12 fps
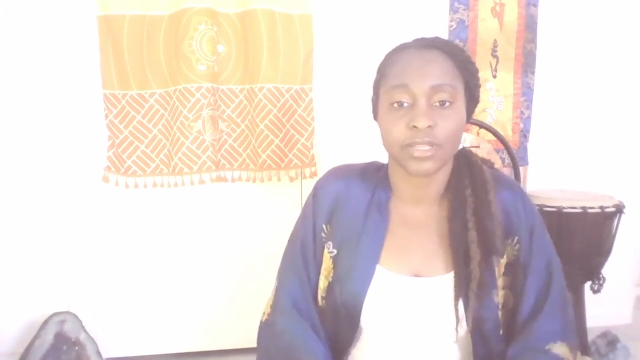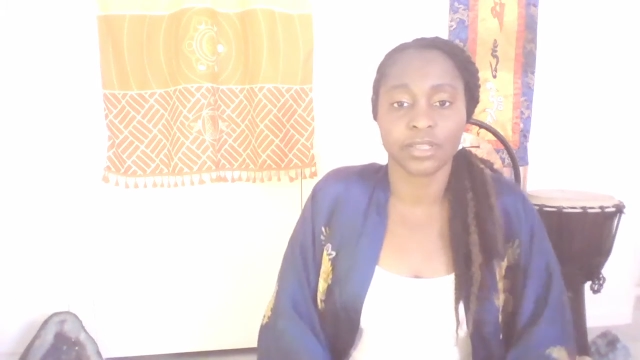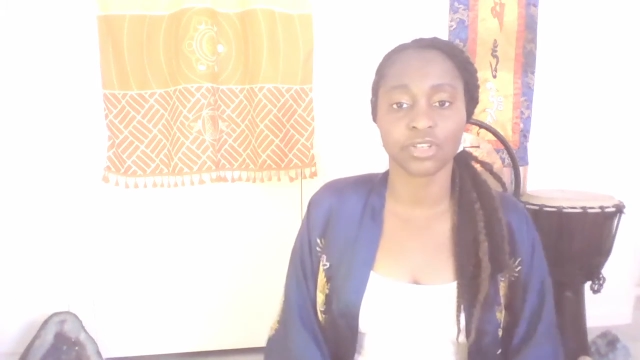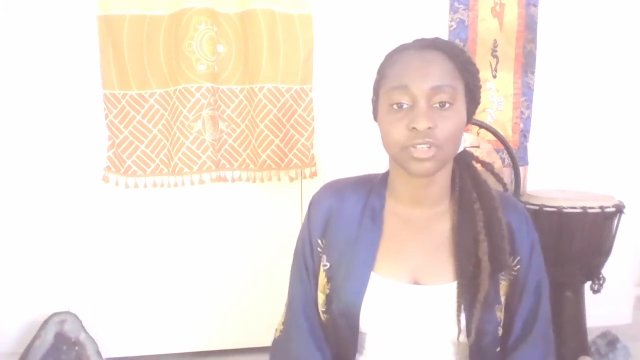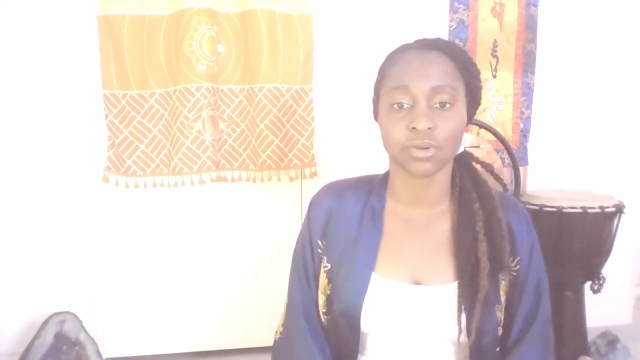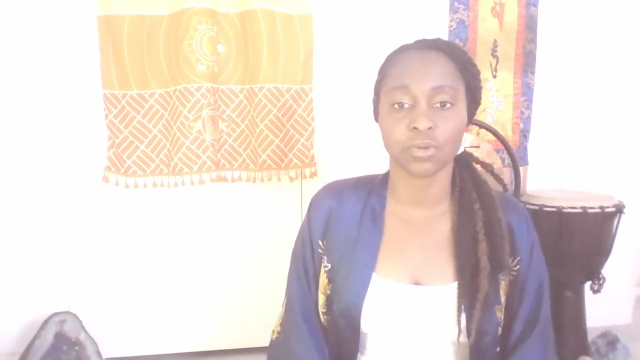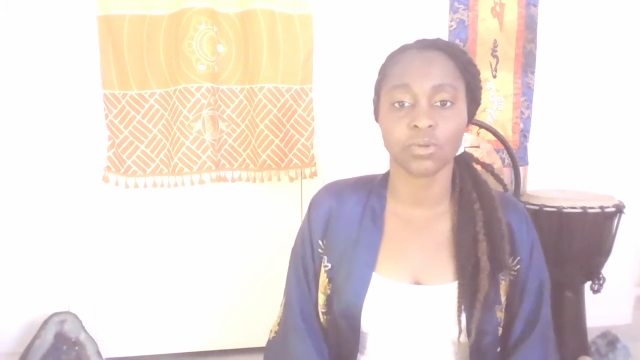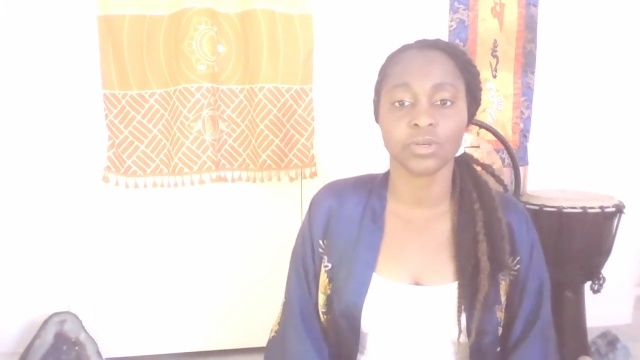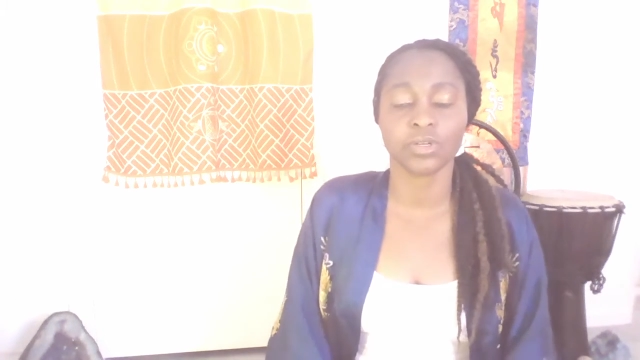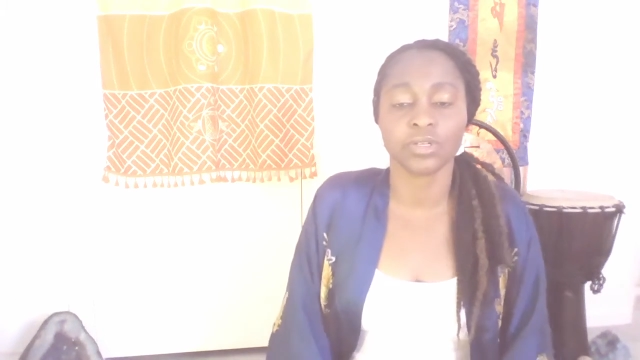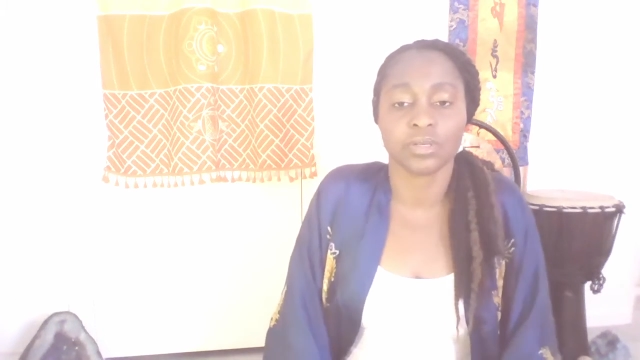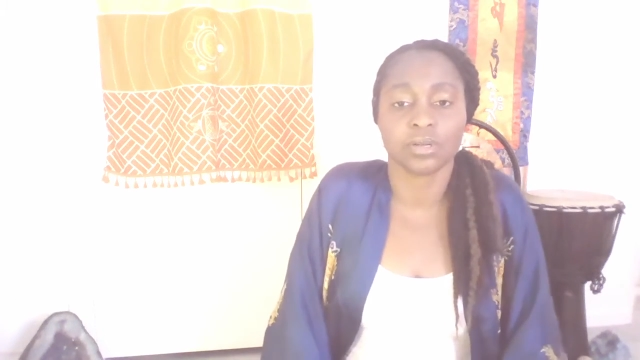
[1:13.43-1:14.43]
The
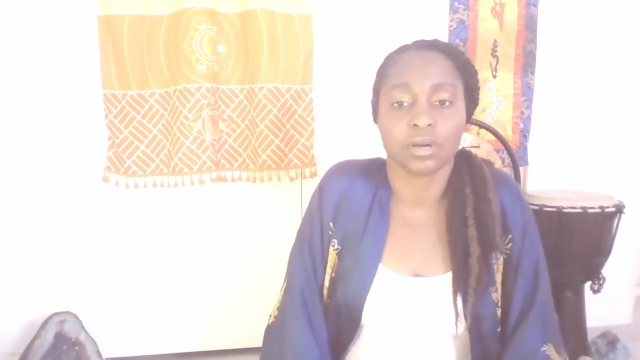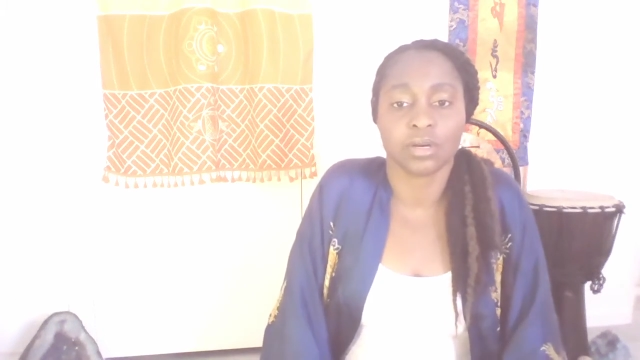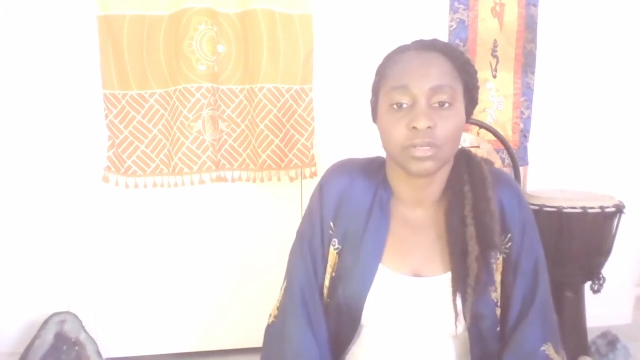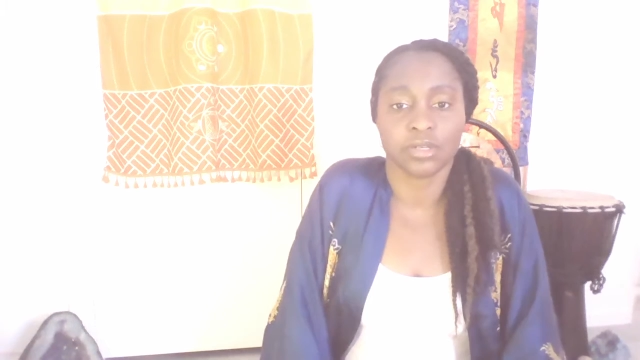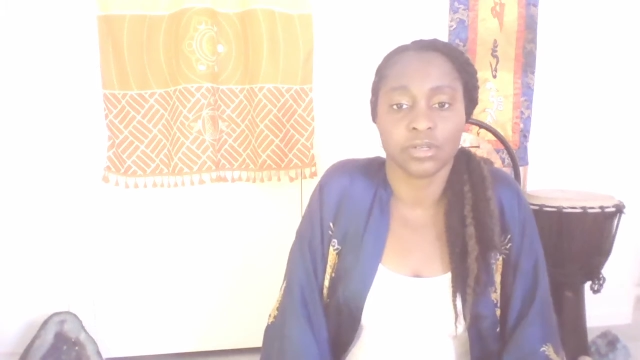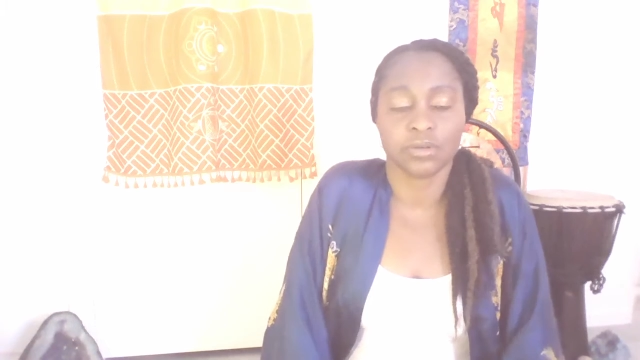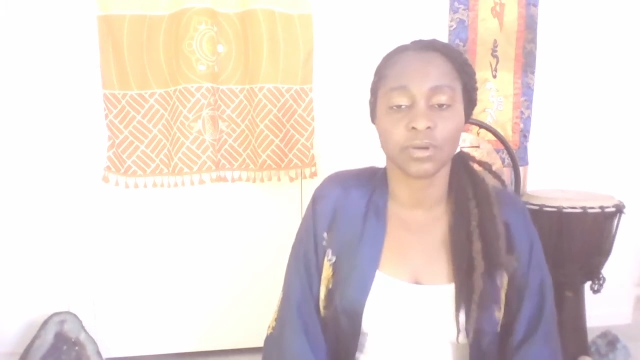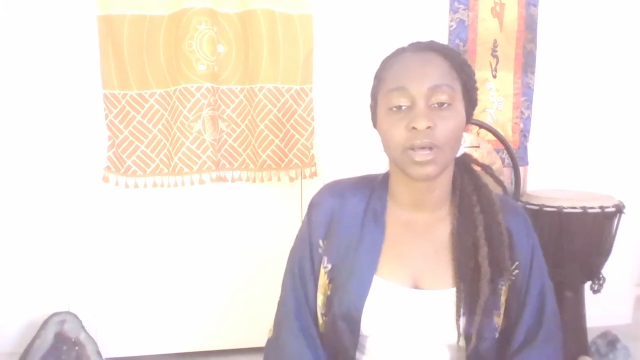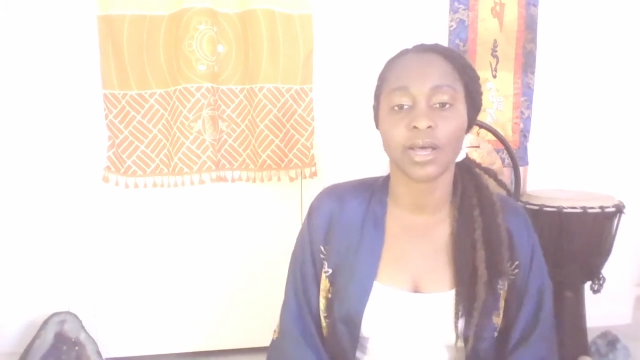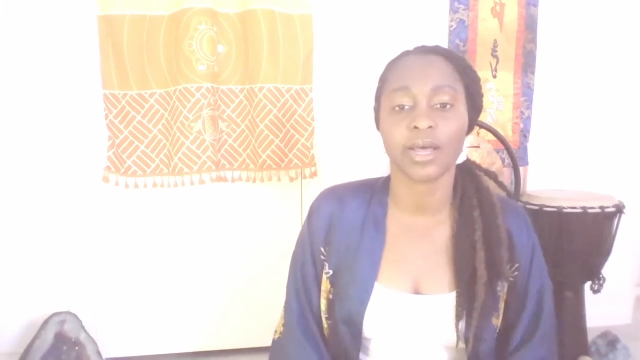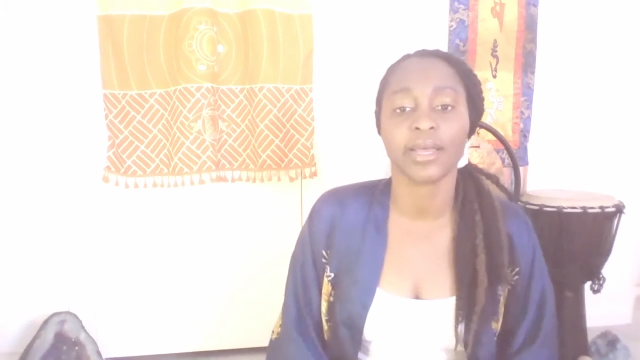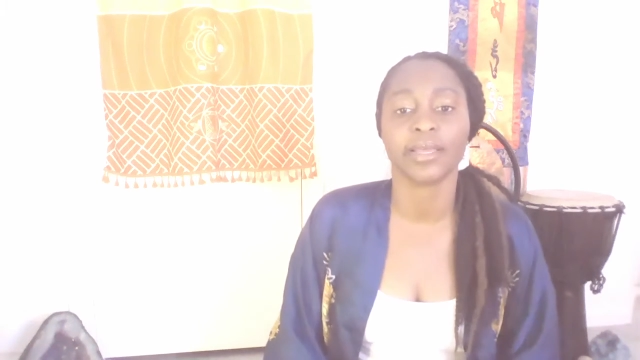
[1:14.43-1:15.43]
shoulders are too
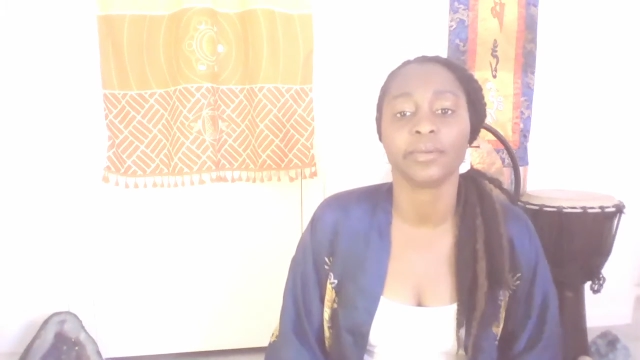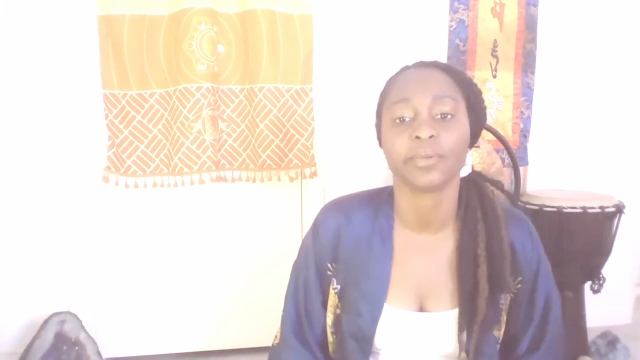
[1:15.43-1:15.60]
high.